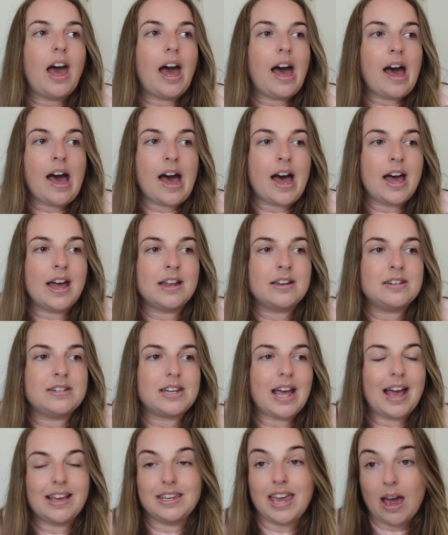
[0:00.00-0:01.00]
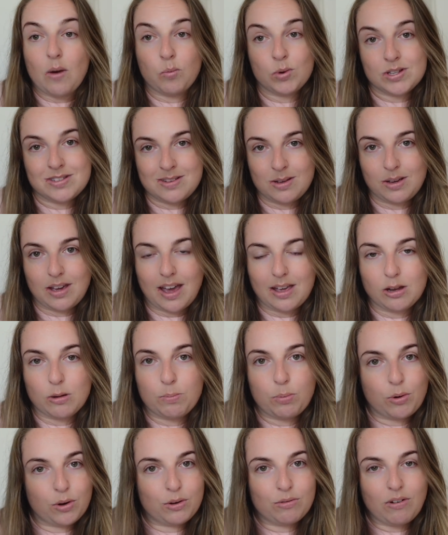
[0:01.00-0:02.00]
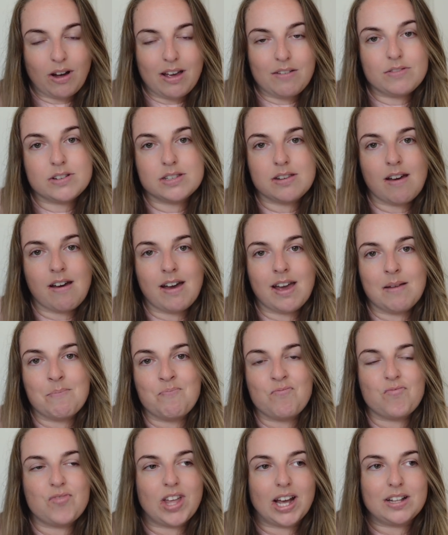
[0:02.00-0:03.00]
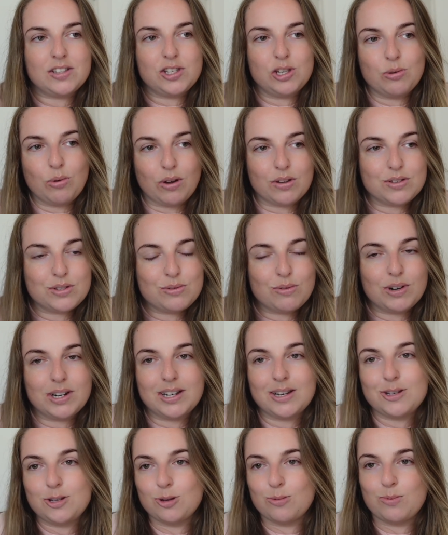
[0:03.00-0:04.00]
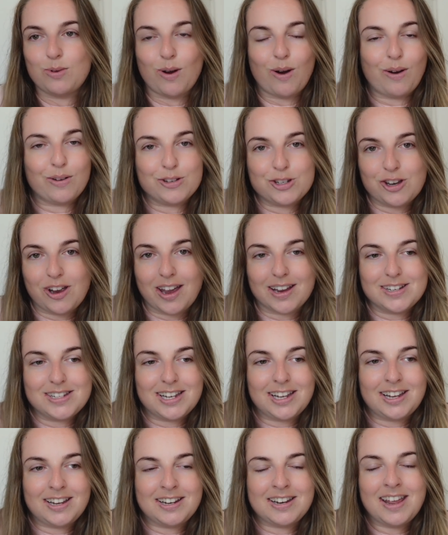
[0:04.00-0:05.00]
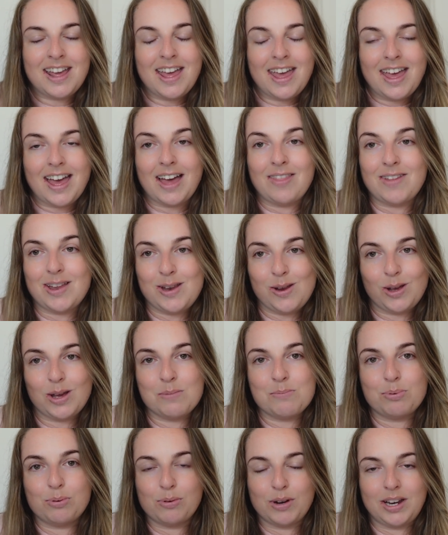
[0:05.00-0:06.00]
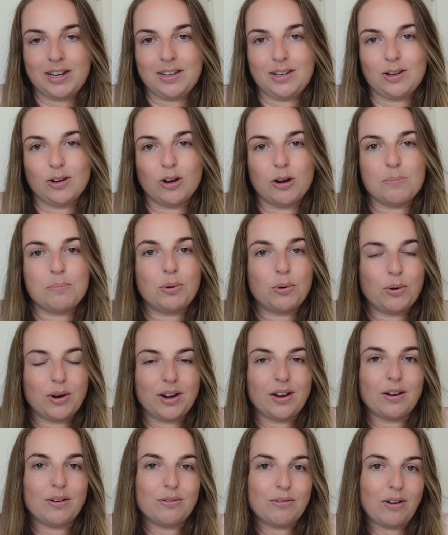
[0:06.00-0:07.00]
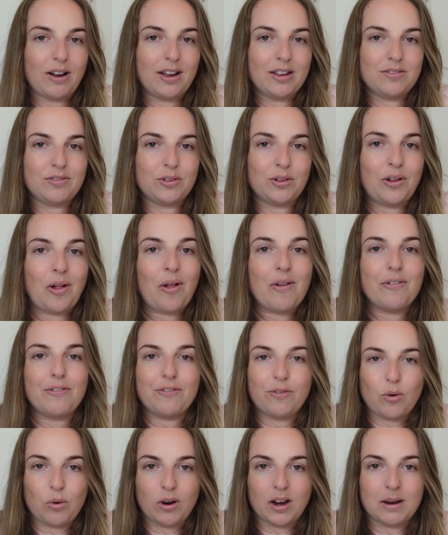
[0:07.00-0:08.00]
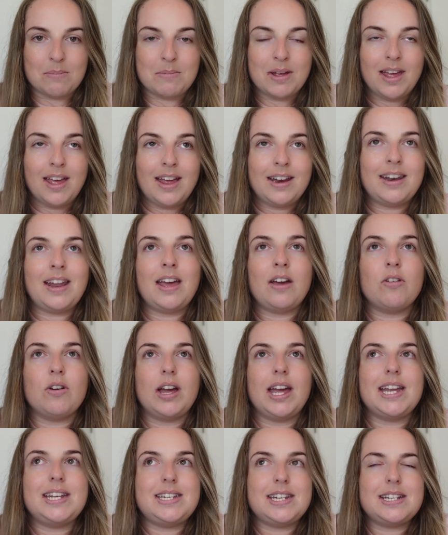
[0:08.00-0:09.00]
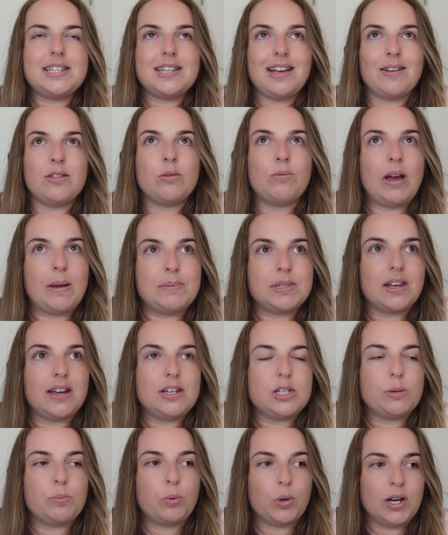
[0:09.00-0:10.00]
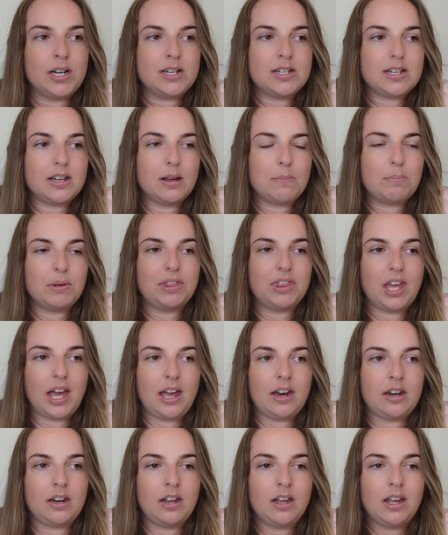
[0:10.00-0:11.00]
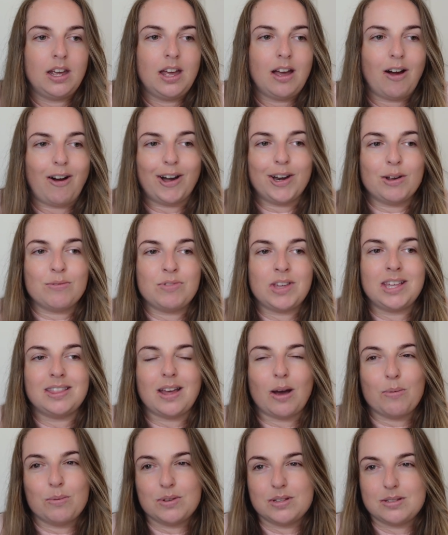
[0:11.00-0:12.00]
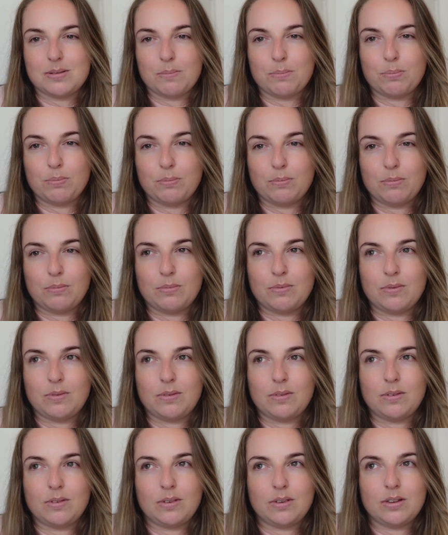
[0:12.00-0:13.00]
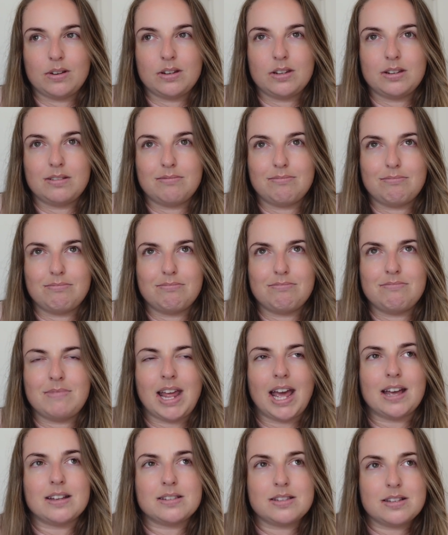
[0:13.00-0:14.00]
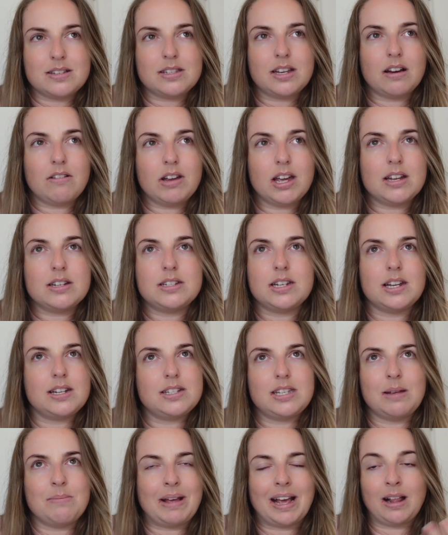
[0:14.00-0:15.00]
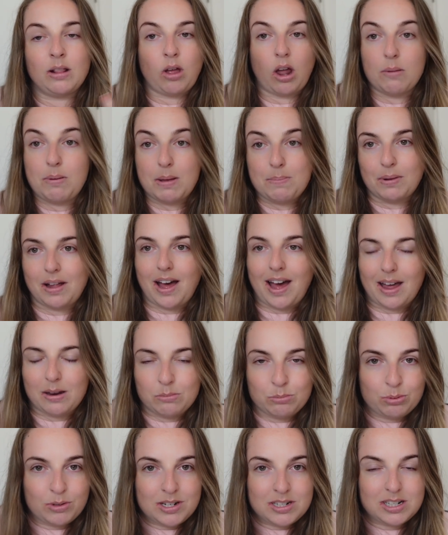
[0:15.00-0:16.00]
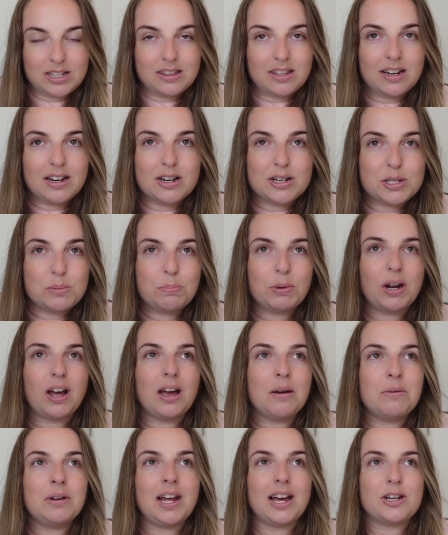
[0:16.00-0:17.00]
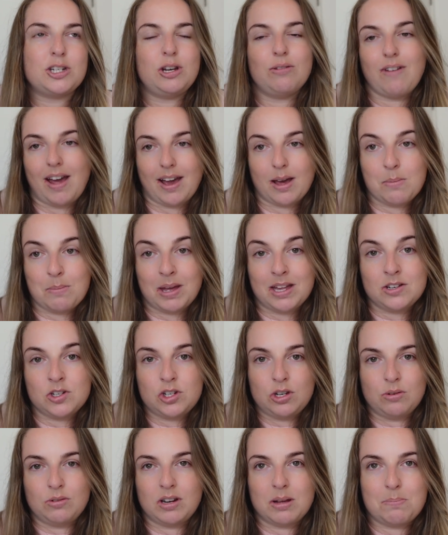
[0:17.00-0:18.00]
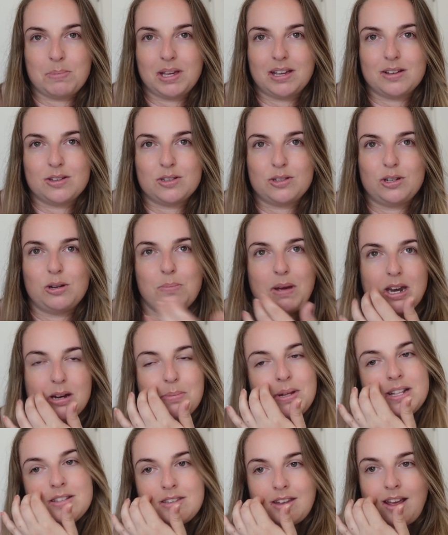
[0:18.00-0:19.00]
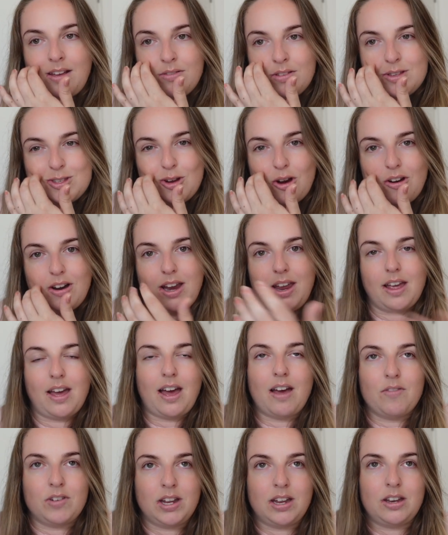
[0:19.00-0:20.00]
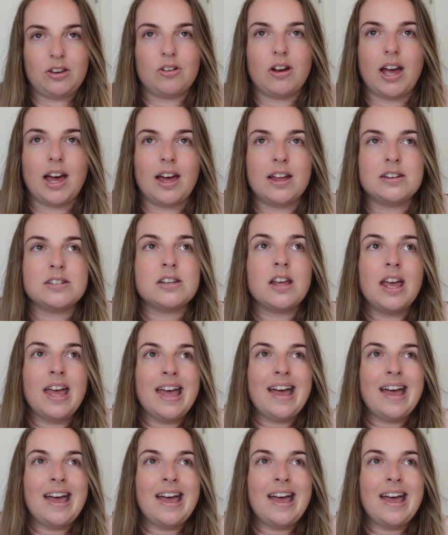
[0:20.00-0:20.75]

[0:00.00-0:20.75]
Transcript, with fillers: And uh, yeah, once you get your port arrival time, that's you all sorted, you'll be all checked in, and then you can print your port arrival form. Now, it did say on the website to print it, but then I don't think that was necessary. It, it seemed like a lot of people hadn't printed theirs, but I would actually recommend doing it because you're better being safe than sorry, having it in your hand.